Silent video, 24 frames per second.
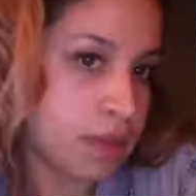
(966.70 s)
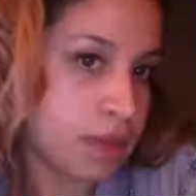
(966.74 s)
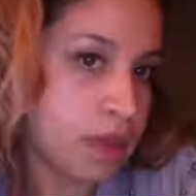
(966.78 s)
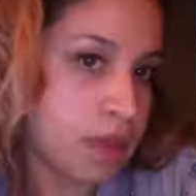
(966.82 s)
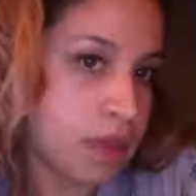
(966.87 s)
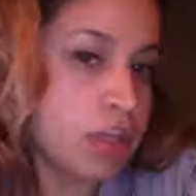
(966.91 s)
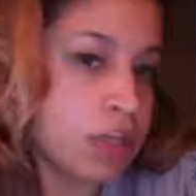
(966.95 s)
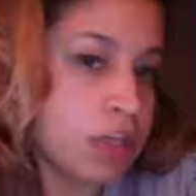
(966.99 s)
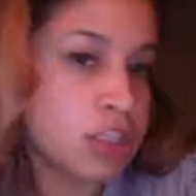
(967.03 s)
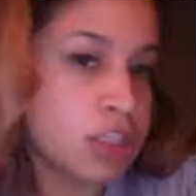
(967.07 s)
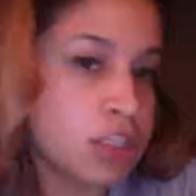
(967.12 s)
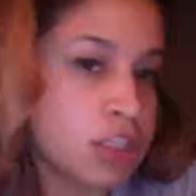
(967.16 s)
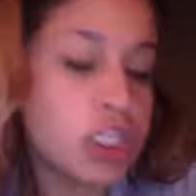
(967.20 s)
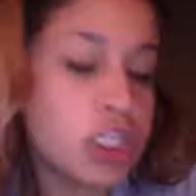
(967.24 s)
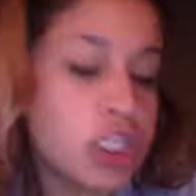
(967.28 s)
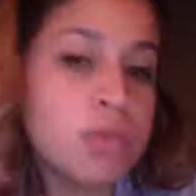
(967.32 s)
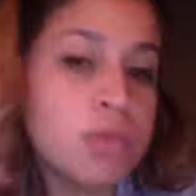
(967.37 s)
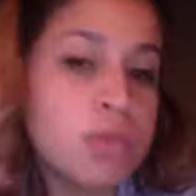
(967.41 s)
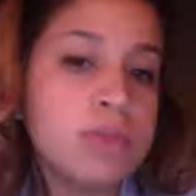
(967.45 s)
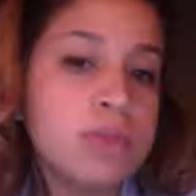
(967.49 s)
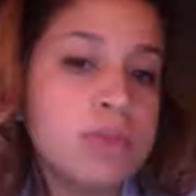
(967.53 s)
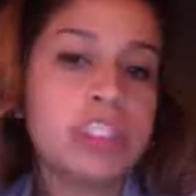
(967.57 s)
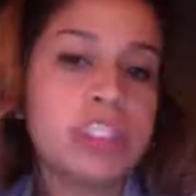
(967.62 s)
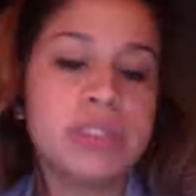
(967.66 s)
So you would
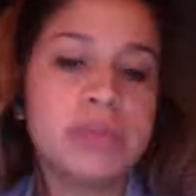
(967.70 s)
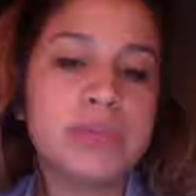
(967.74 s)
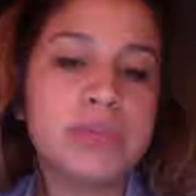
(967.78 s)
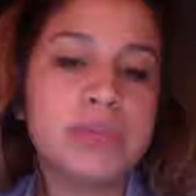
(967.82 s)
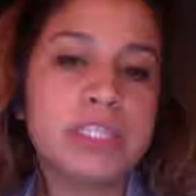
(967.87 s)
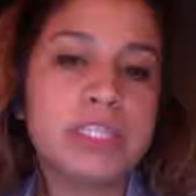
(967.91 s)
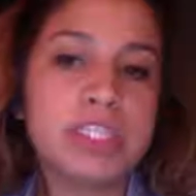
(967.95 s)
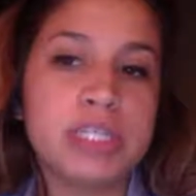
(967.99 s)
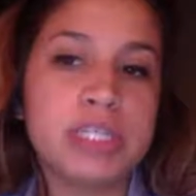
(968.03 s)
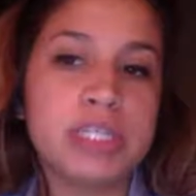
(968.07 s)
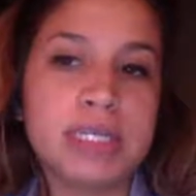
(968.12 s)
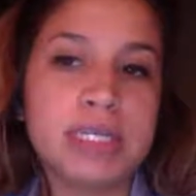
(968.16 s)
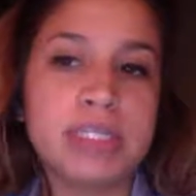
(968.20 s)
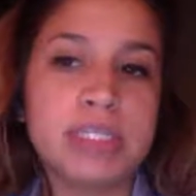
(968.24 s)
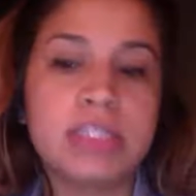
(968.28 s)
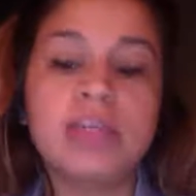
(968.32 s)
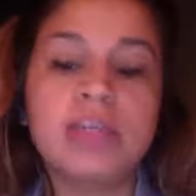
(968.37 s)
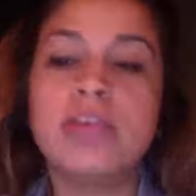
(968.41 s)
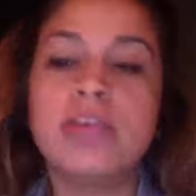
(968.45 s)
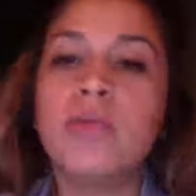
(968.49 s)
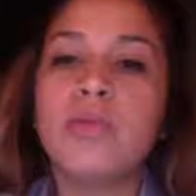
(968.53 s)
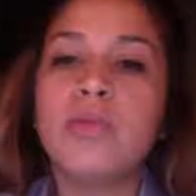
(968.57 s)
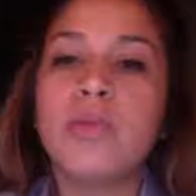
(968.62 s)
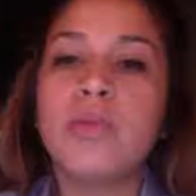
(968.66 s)
just reject. So the
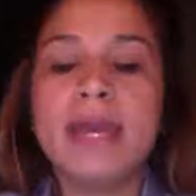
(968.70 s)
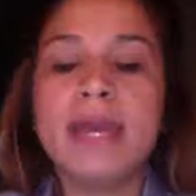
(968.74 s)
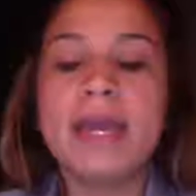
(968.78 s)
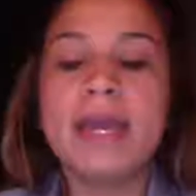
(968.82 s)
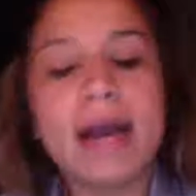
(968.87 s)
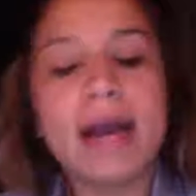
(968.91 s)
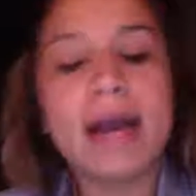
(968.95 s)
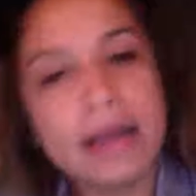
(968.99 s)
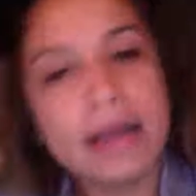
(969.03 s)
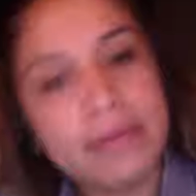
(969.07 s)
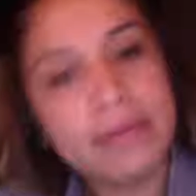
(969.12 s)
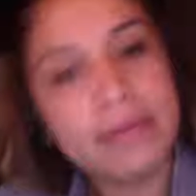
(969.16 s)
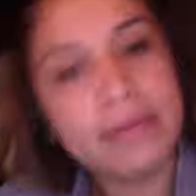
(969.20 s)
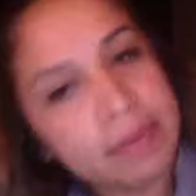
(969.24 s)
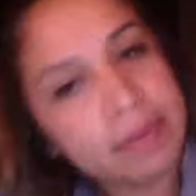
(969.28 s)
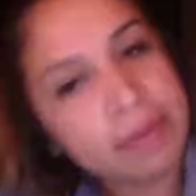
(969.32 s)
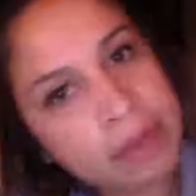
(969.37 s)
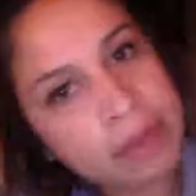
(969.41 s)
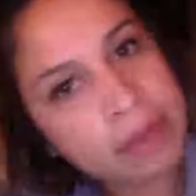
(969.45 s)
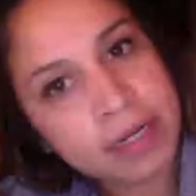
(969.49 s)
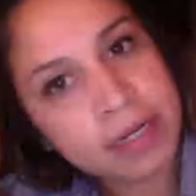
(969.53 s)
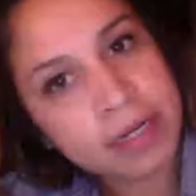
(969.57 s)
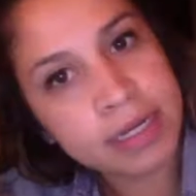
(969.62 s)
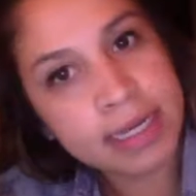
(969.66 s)
way I remembered
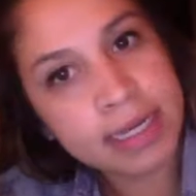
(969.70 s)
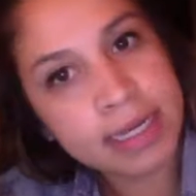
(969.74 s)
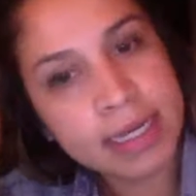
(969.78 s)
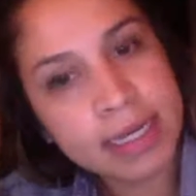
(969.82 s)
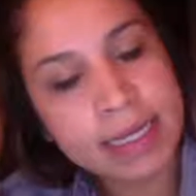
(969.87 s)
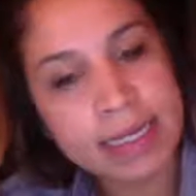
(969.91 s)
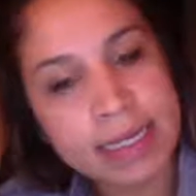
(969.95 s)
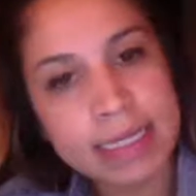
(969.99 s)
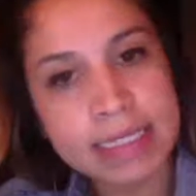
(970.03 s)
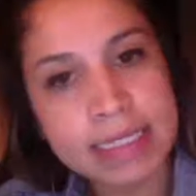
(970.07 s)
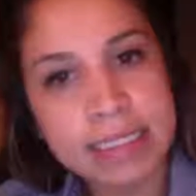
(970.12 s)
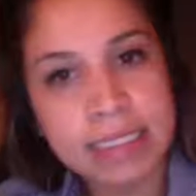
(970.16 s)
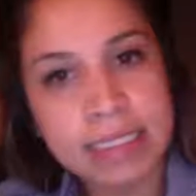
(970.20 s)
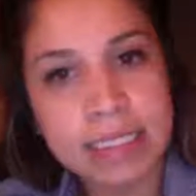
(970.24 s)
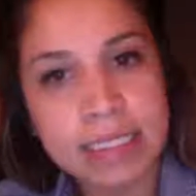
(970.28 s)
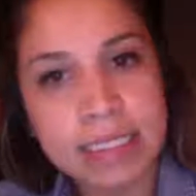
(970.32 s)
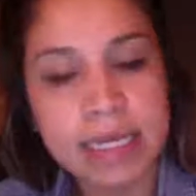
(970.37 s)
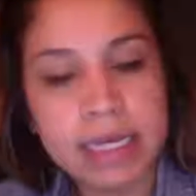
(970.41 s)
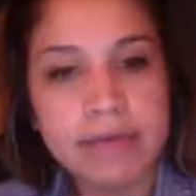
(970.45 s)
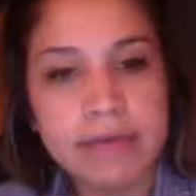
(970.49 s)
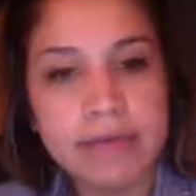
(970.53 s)
it is if